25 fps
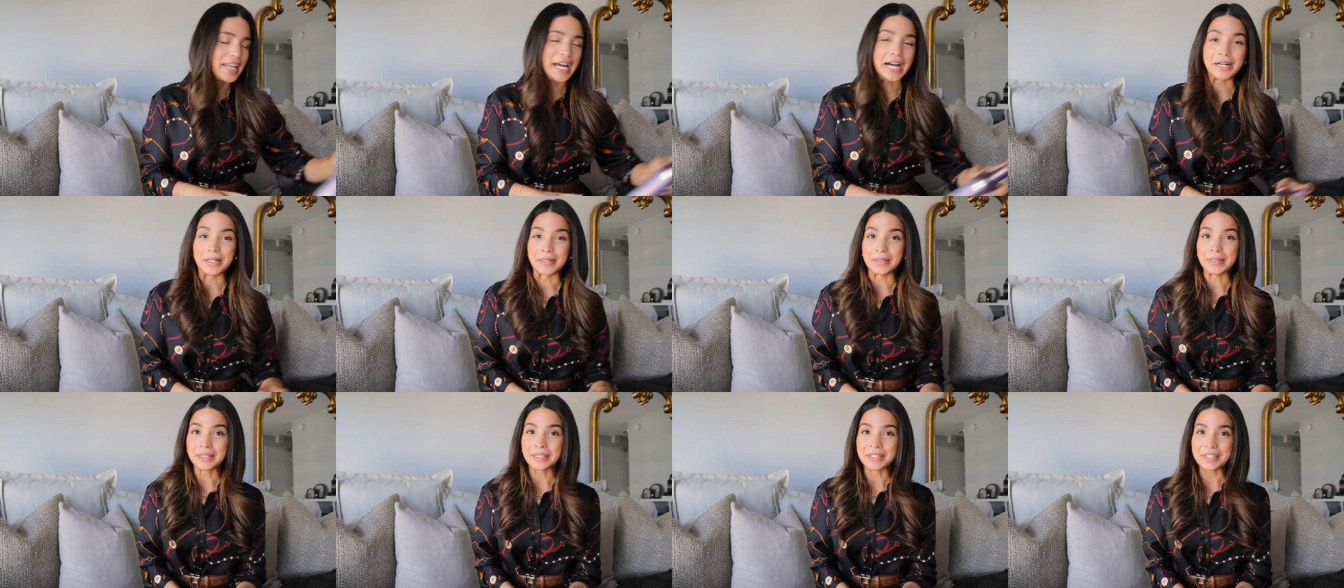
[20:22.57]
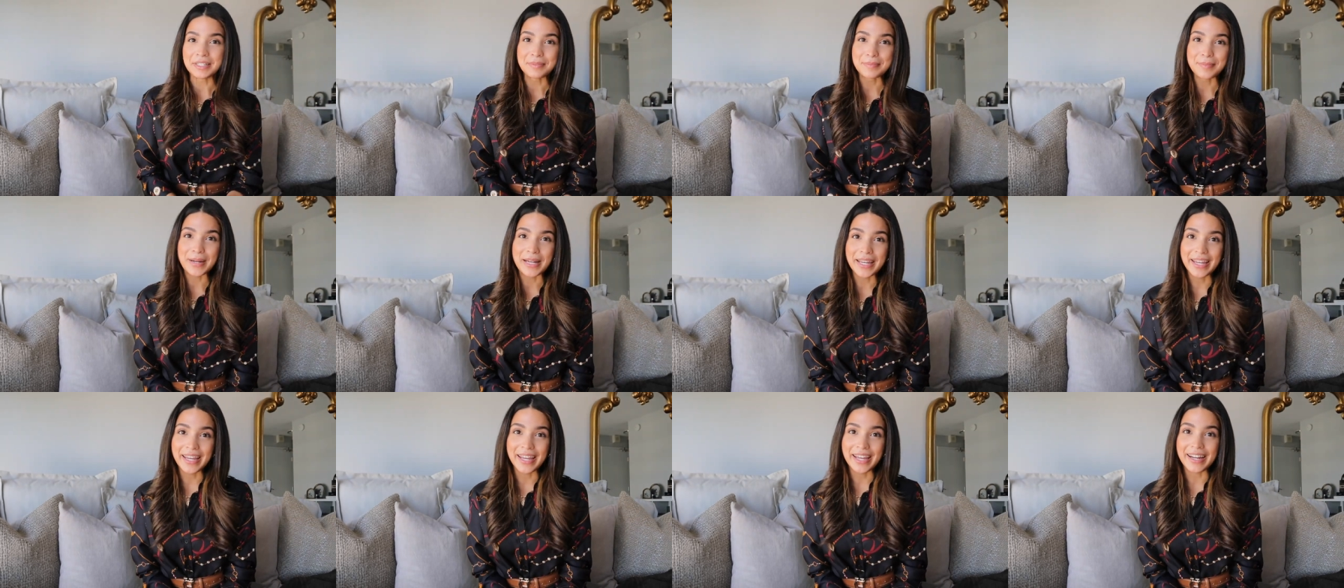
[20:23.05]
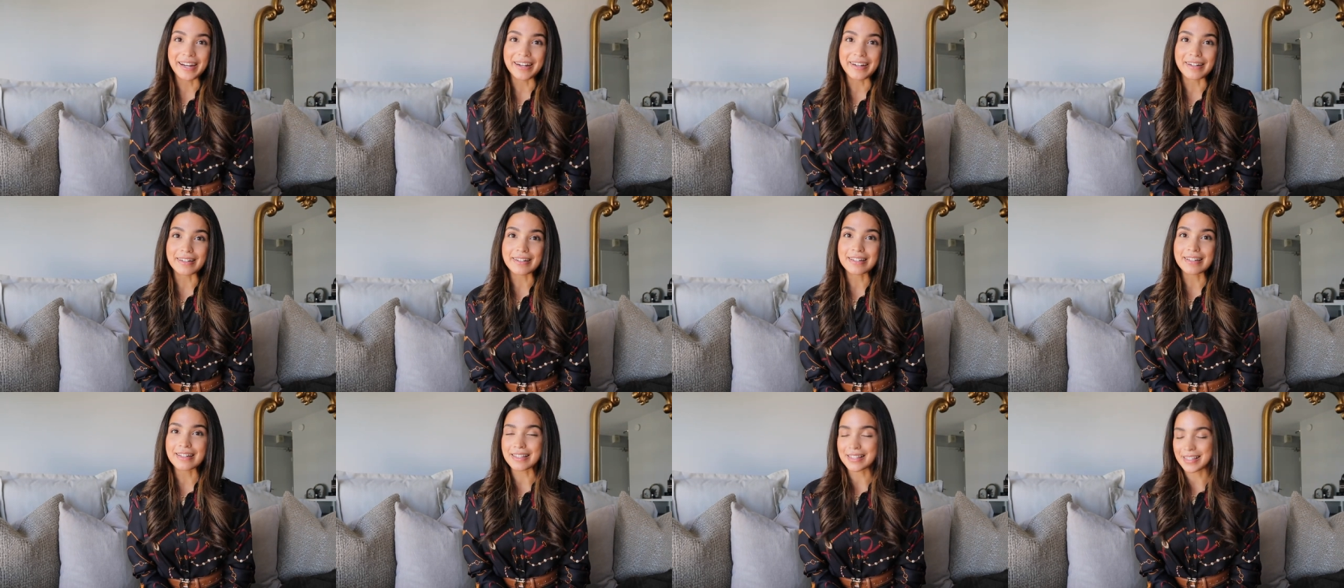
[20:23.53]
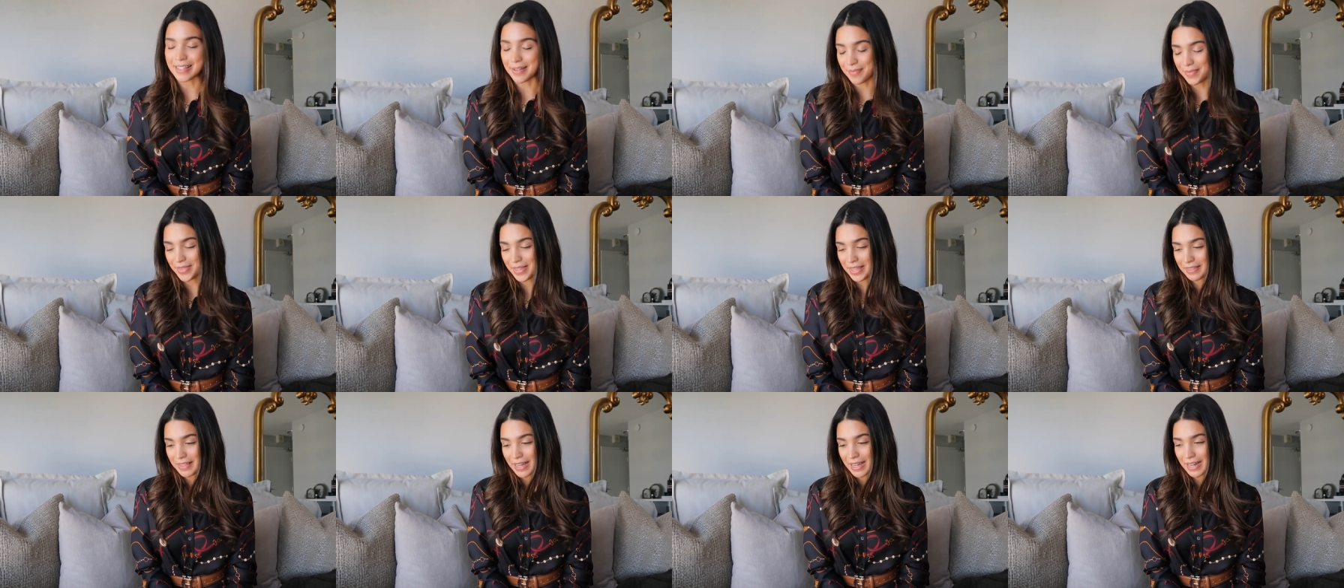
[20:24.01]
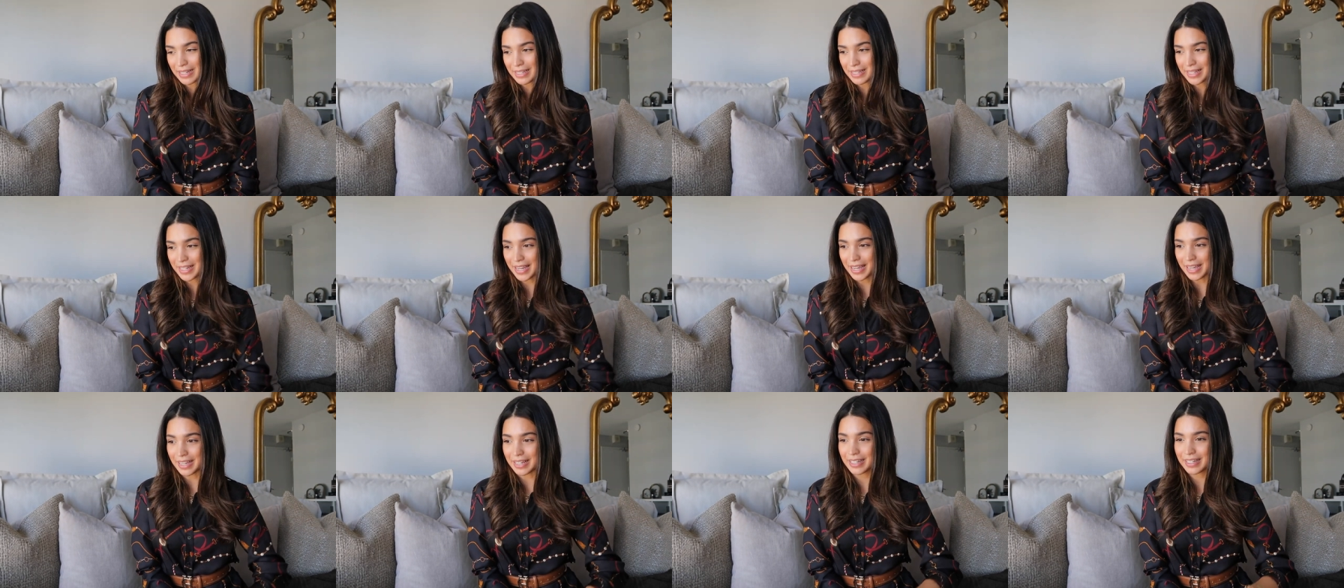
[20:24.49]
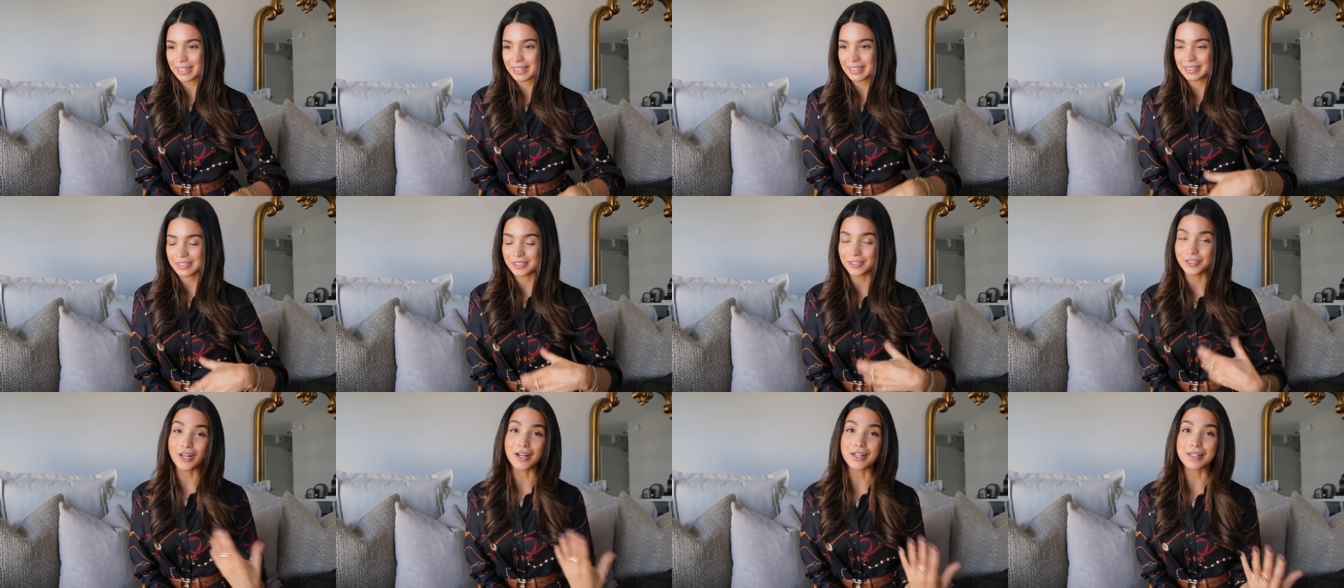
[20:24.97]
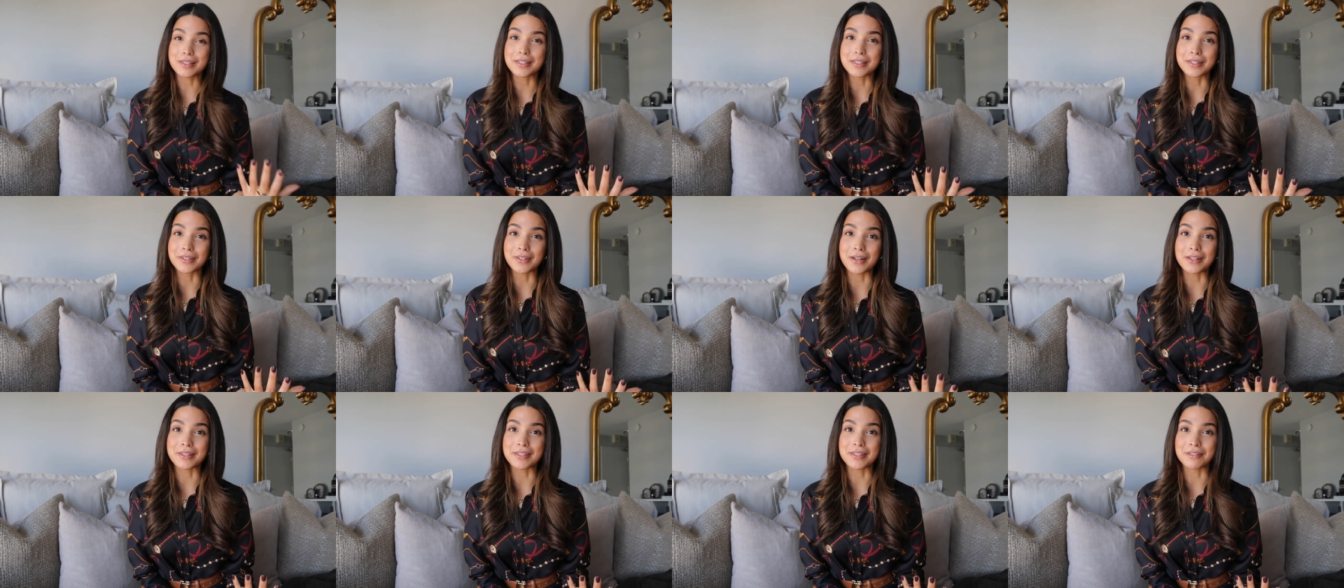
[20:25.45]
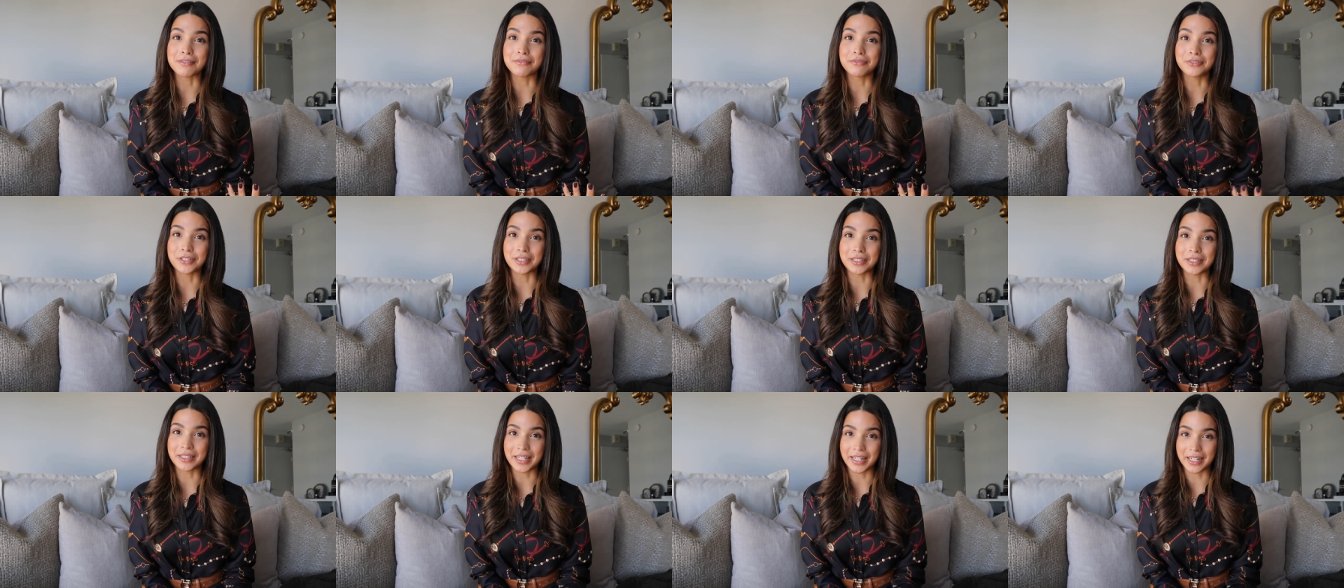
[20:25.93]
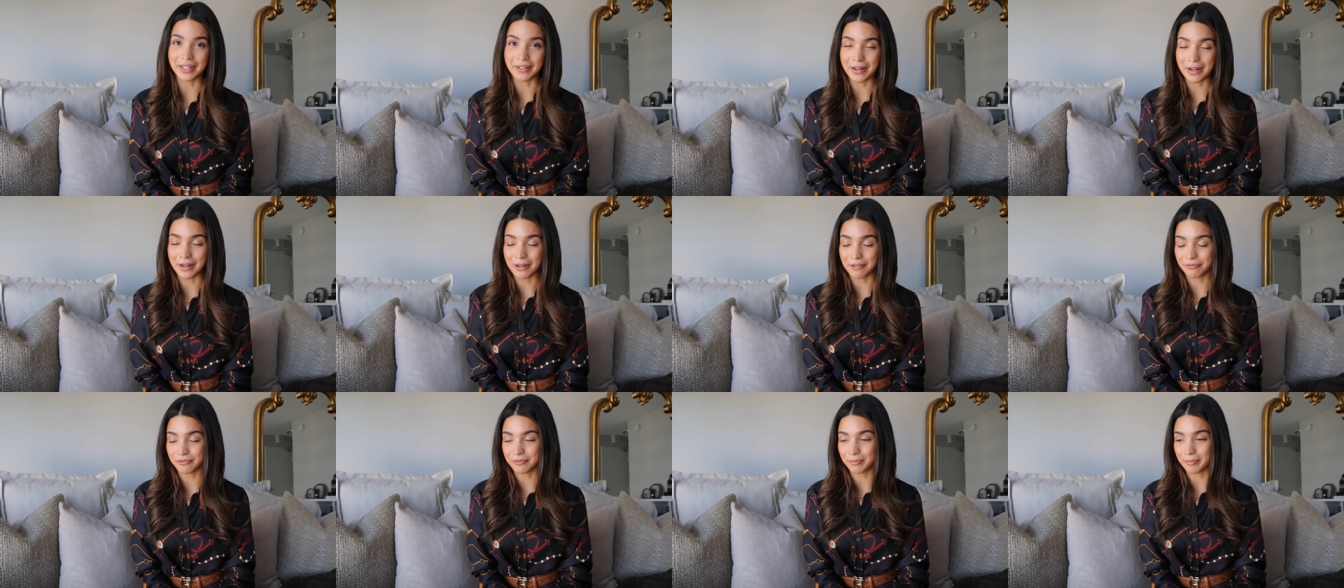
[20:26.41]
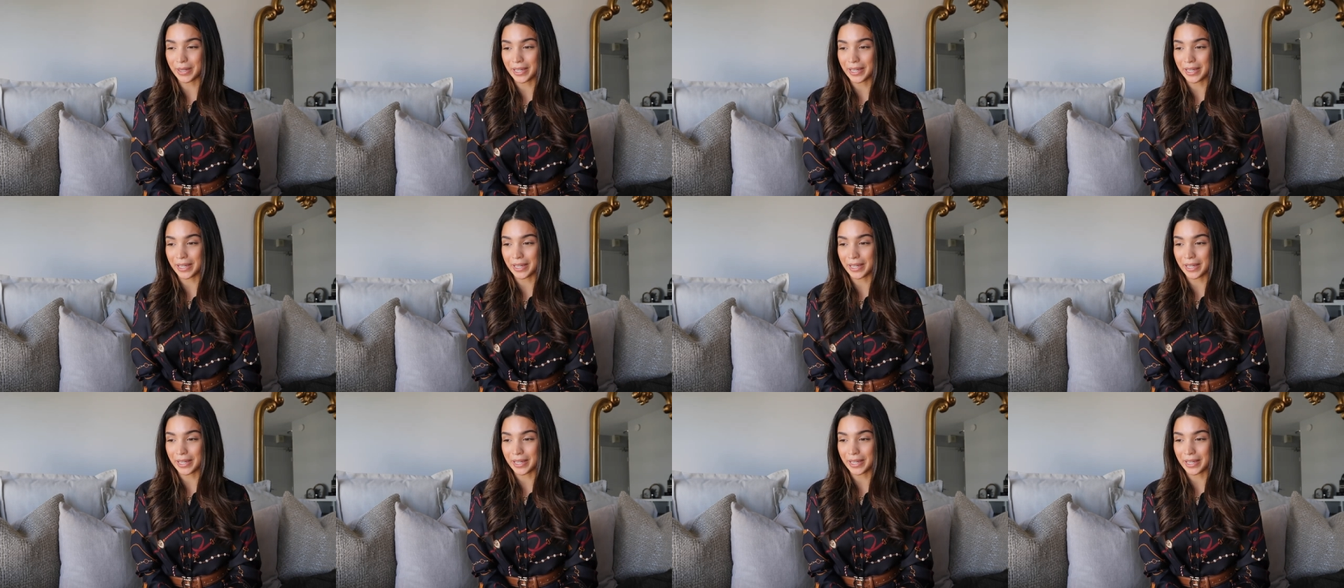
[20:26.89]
now, my hair is something that I take lots and lots of good care of.